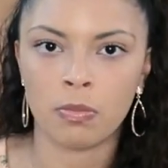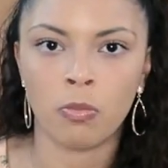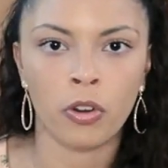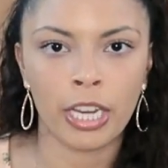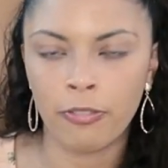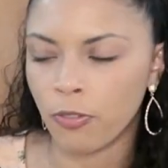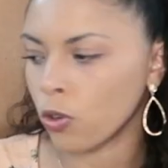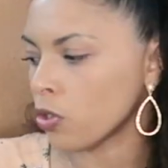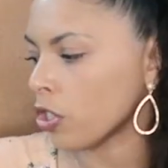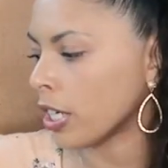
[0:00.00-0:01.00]
morning
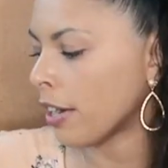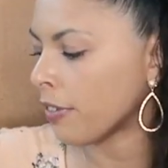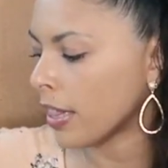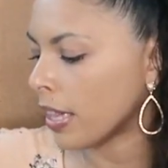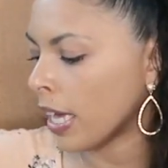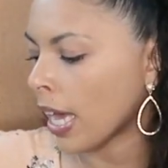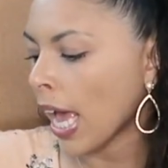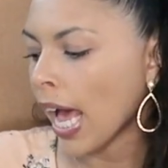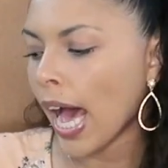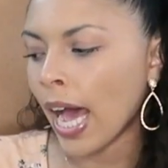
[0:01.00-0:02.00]
folder and everything,
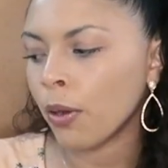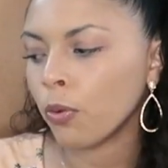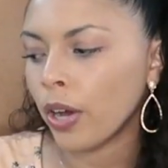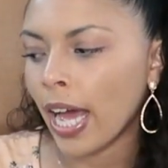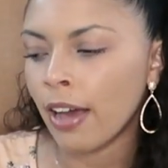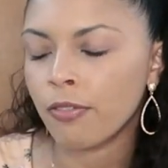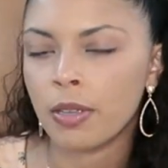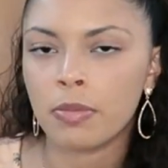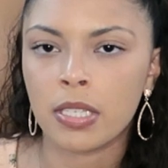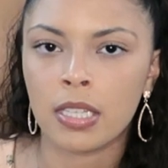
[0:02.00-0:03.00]
I will have
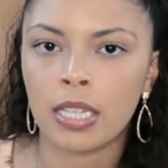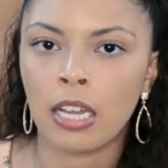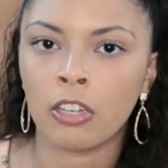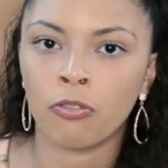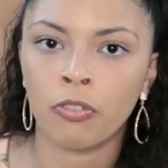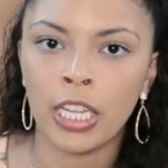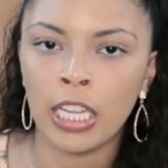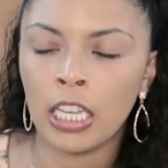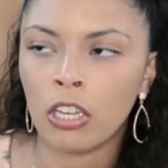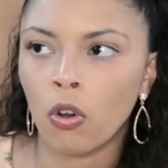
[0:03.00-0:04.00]
him sit down and
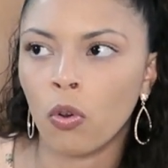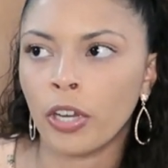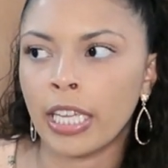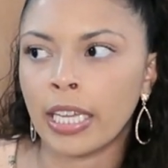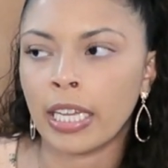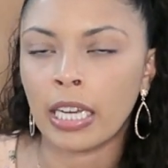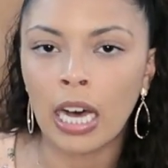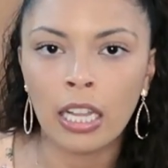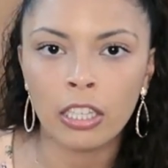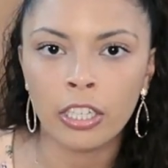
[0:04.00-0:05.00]
read, or he can
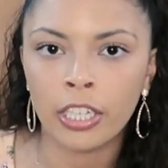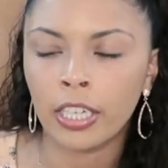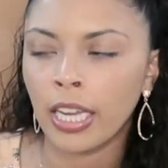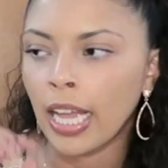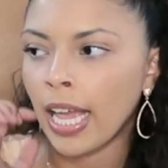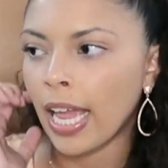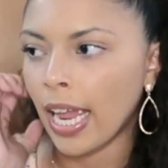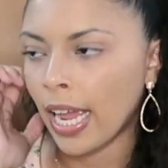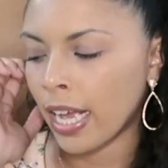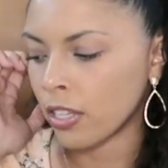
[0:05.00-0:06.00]
color.
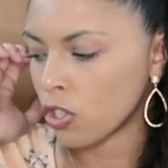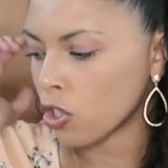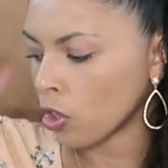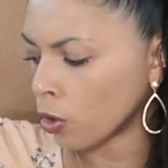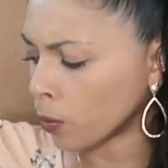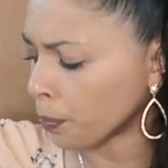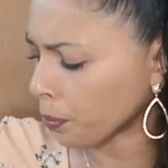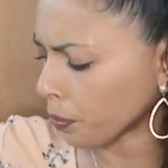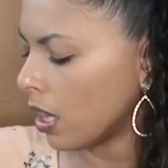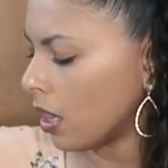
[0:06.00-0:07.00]
And so
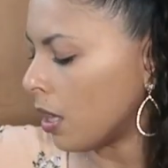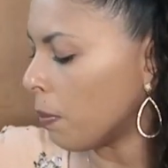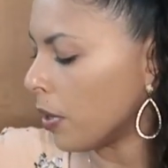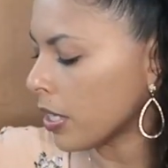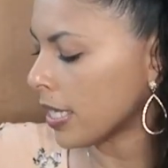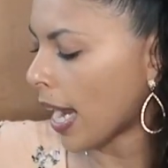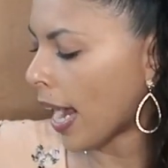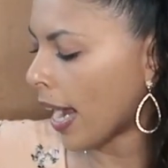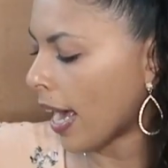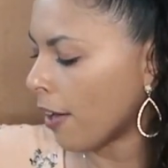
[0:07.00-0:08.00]
the books that
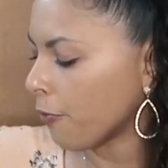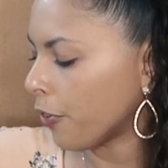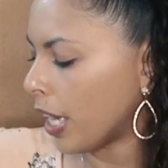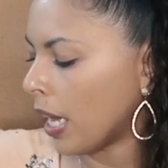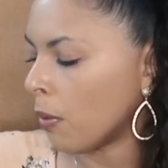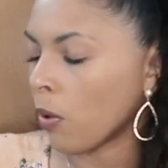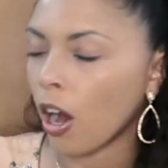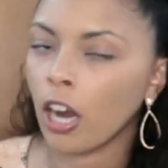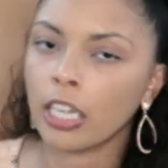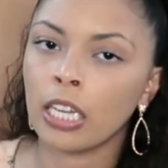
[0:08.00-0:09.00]
I have for him
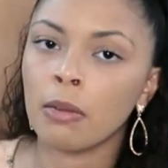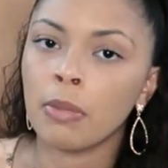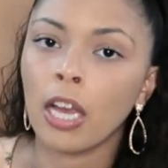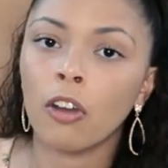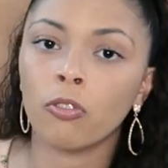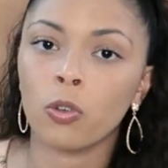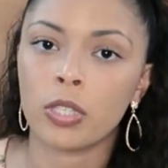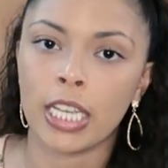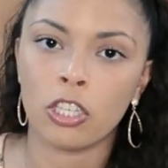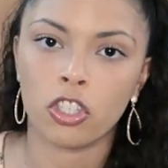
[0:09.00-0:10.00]
are going to be on
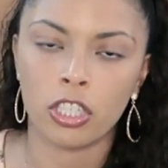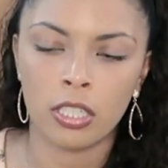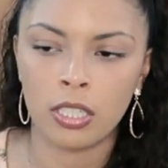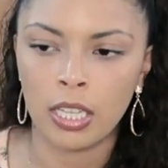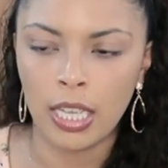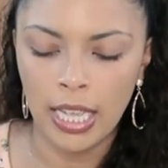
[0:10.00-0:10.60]
rotation.